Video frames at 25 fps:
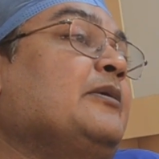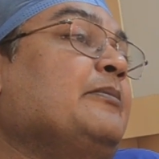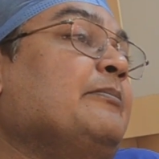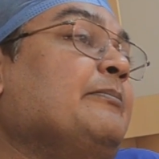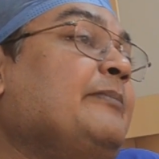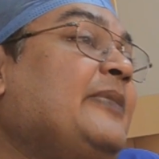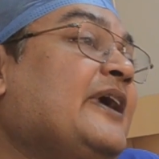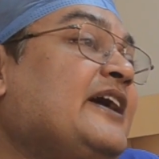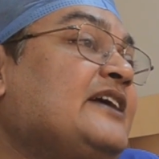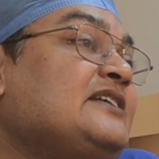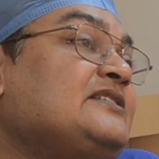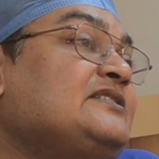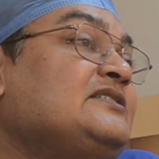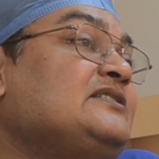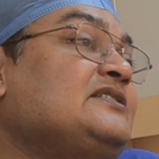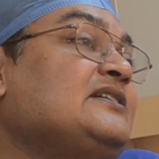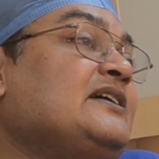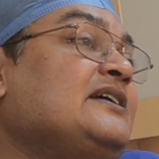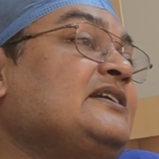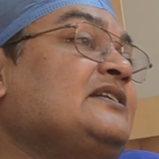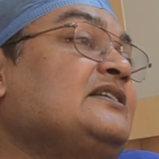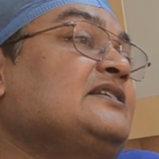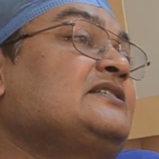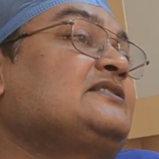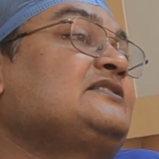best
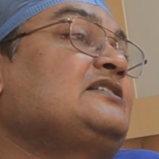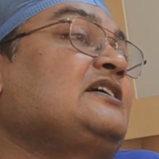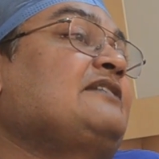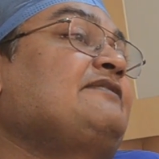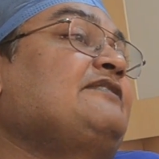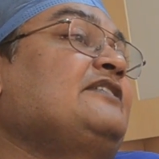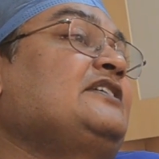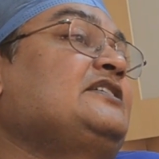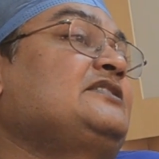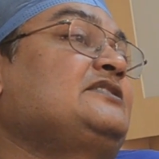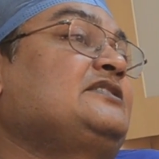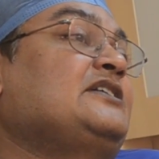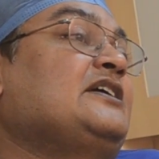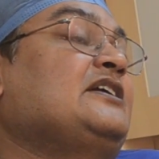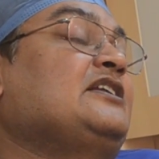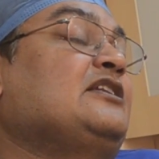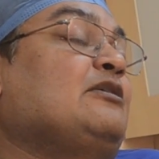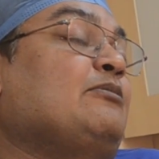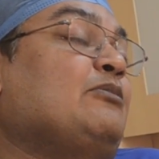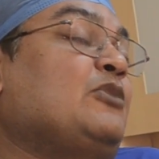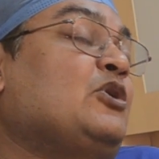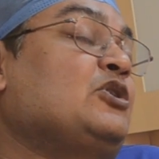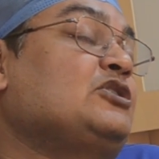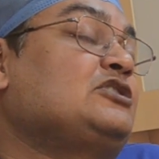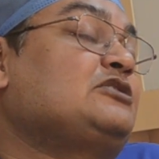and the safest and the
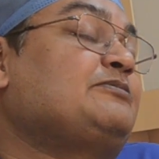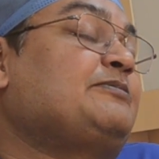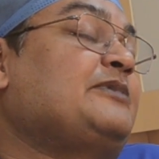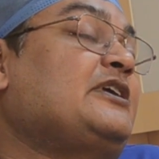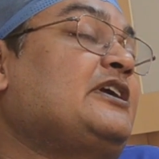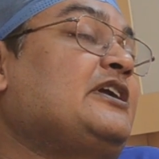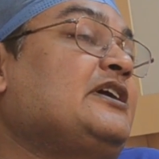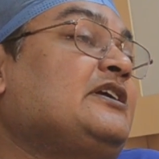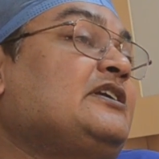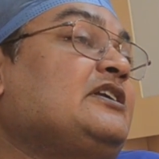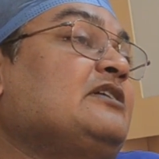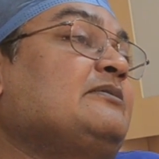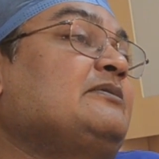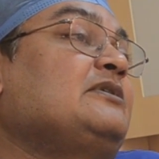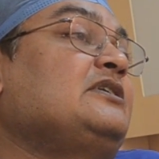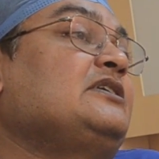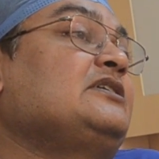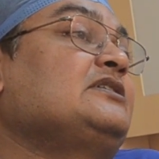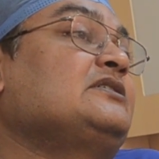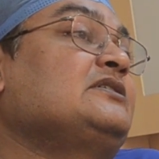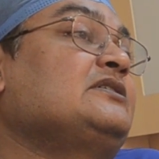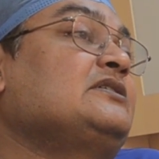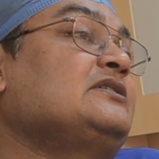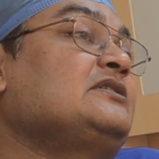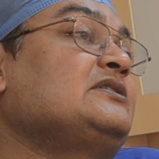most predictable
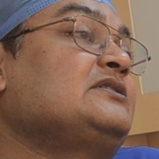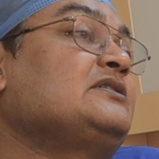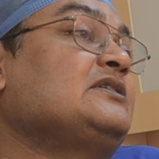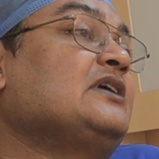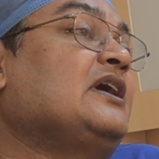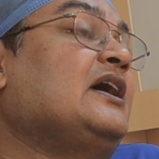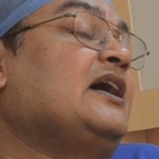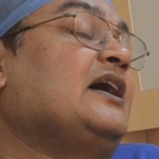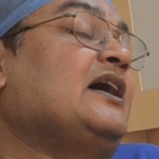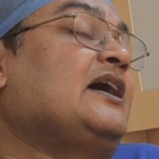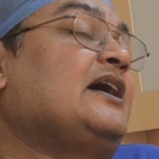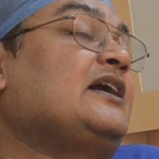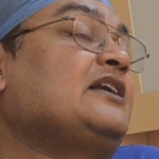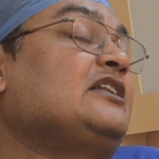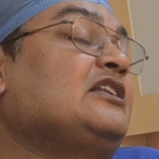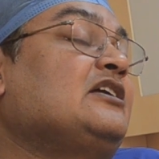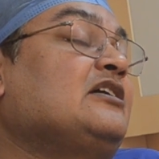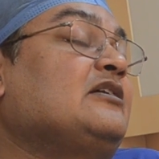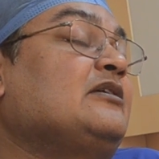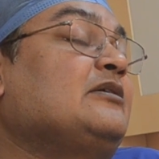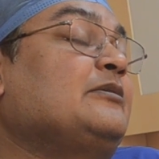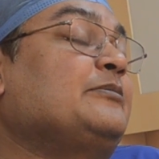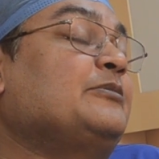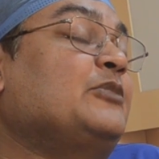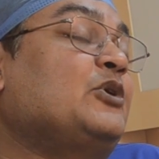results at
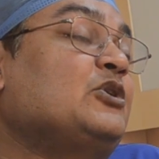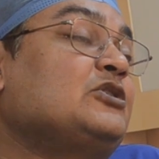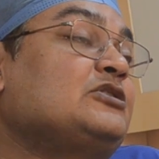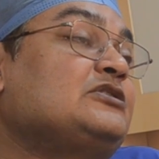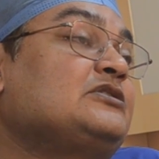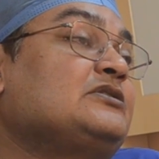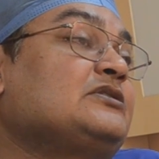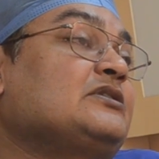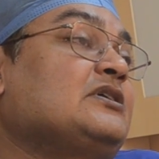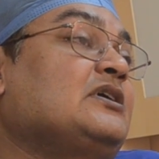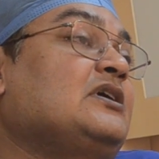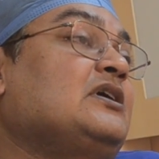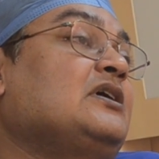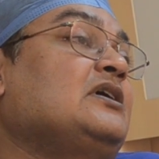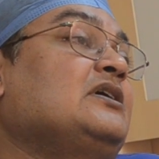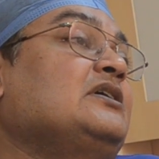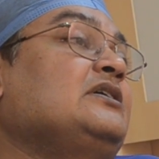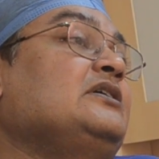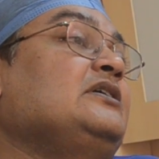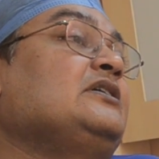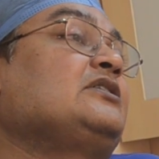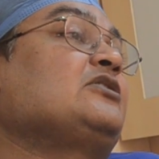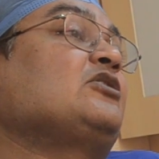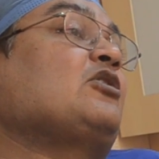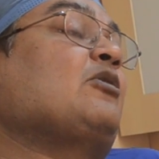the most
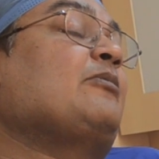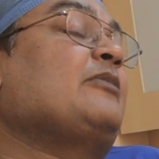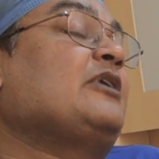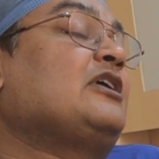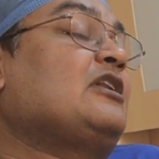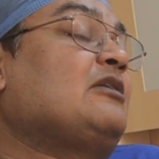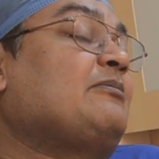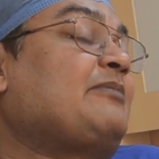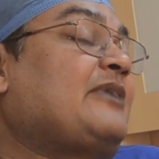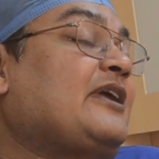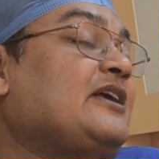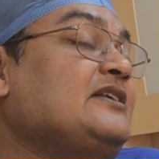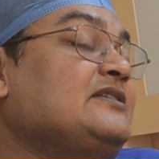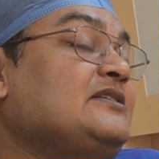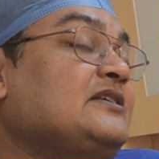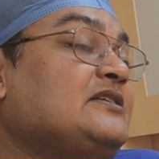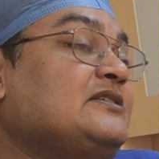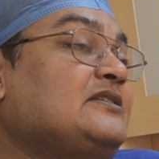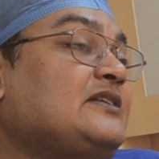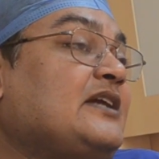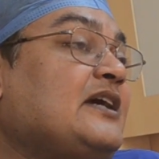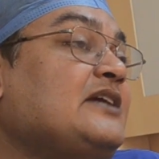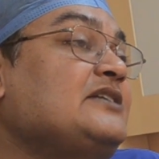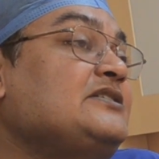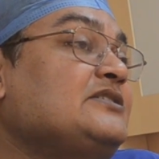economical prices
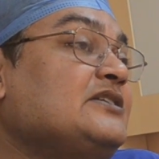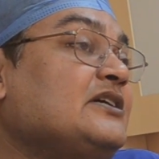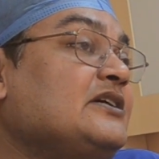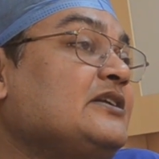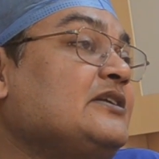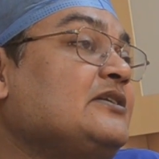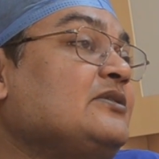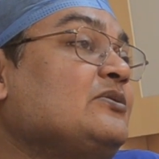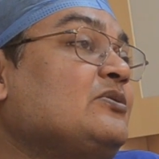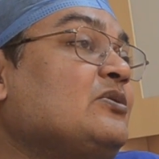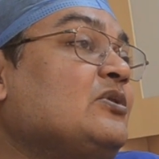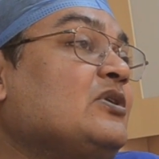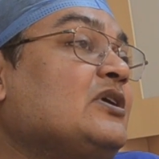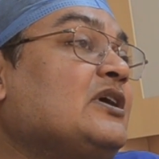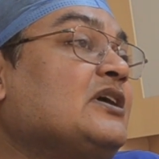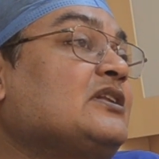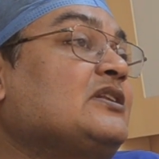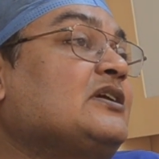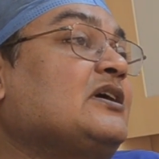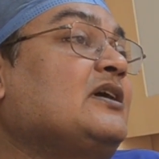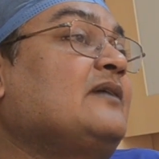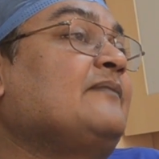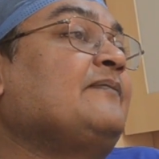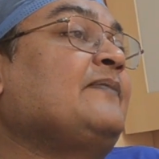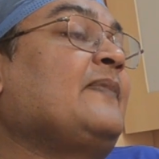right here in
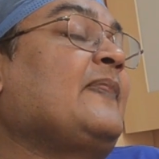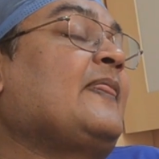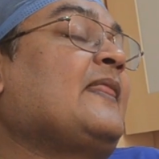Kolkata.